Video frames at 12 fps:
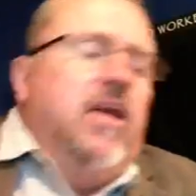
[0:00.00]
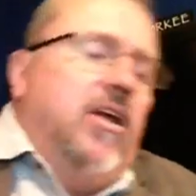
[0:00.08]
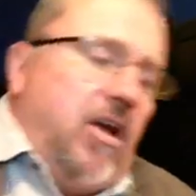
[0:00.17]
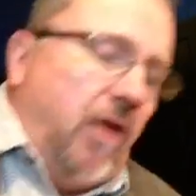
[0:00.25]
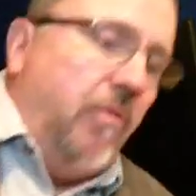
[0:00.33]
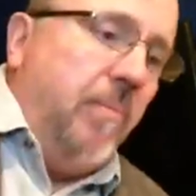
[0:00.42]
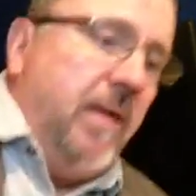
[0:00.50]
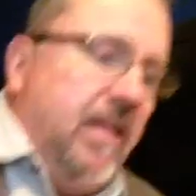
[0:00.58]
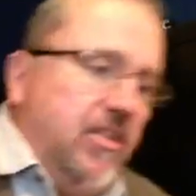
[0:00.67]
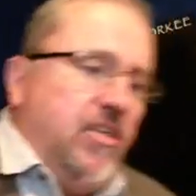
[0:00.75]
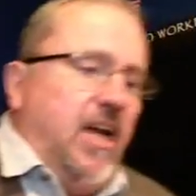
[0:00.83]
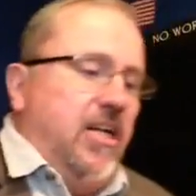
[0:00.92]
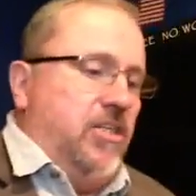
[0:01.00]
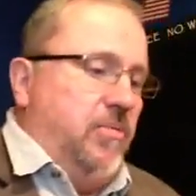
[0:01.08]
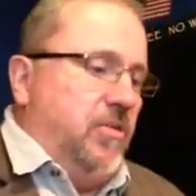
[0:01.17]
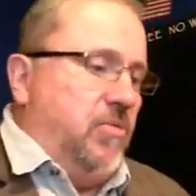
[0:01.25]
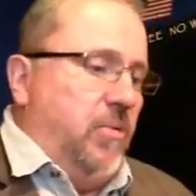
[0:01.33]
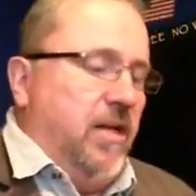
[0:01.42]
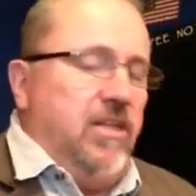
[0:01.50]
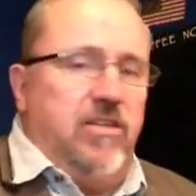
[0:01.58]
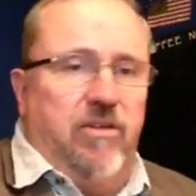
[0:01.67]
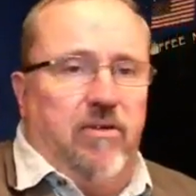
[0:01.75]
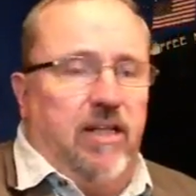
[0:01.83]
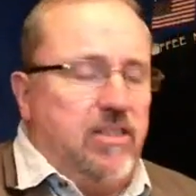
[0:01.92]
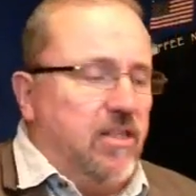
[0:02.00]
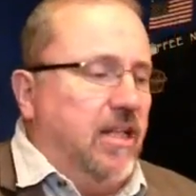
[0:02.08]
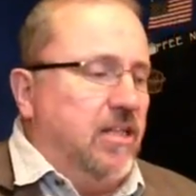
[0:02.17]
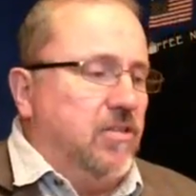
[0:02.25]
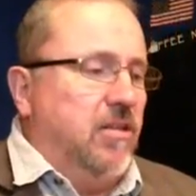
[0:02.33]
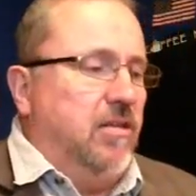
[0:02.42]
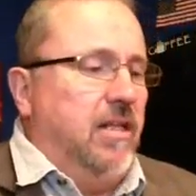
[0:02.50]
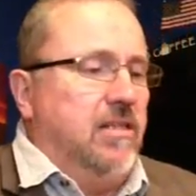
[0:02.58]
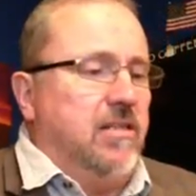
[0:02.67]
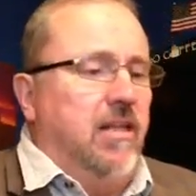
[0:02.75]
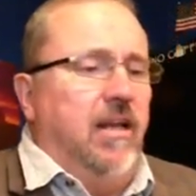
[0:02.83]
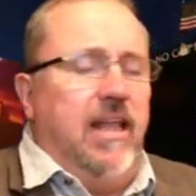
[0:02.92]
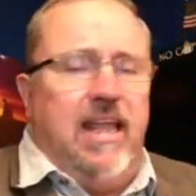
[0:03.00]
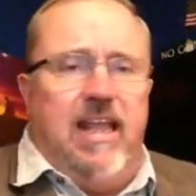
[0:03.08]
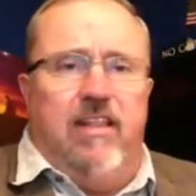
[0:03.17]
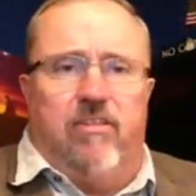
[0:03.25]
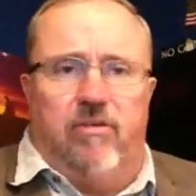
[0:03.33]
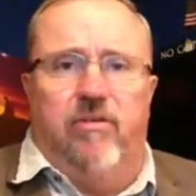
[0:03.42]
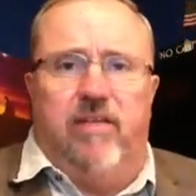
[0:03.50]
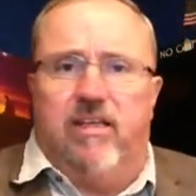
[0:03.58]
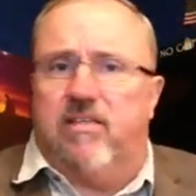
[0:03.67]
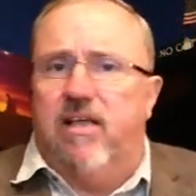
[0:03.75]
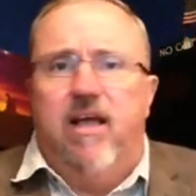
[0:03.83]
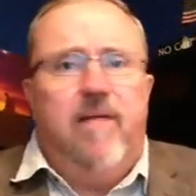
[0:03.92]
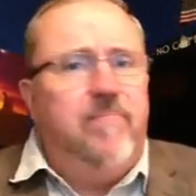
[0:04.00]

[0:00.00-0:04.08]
Go with me to Joshua 22. Let's glean through this.